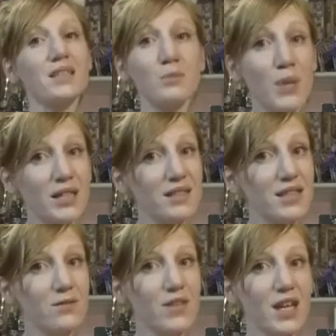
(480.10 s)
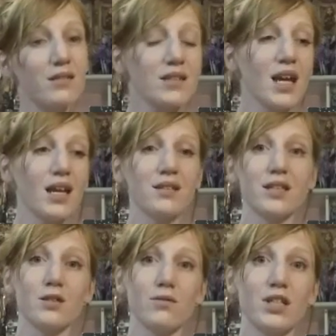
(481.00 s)
expensive these days,
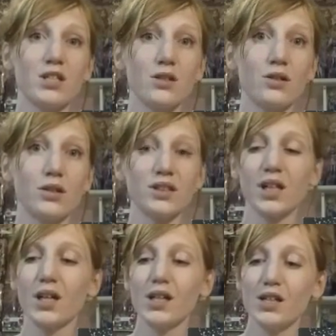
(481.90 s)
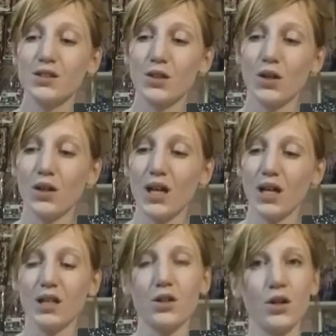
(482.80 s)
the originals. So,
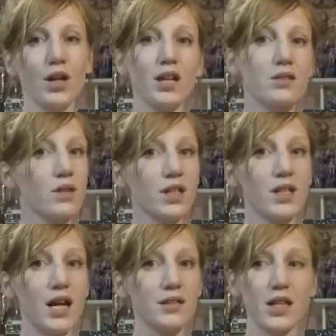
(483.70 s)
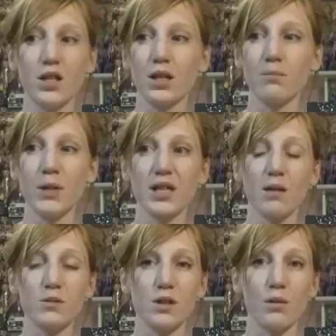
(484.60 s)
you know, it's really nice that you can pick
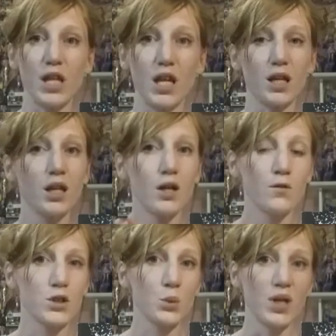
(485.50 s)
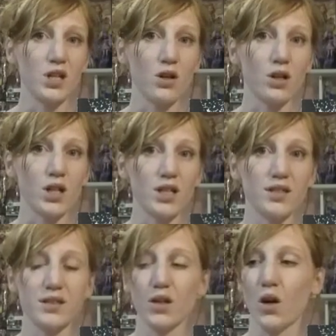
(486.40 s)
up something for
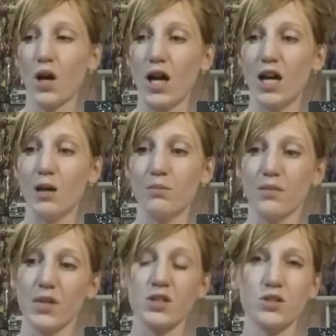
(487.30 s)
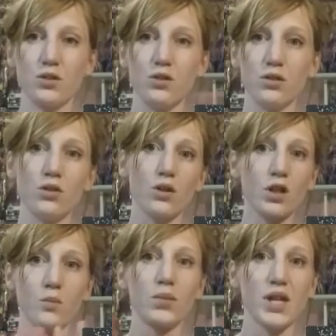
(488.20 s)
$20 to, you know,
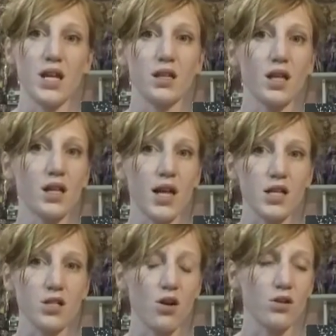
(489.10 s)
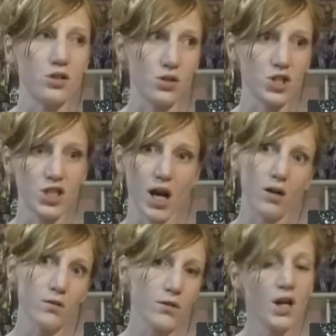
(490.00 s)
complete the collection on your
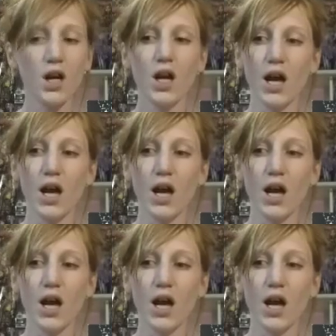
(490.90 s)
shelf.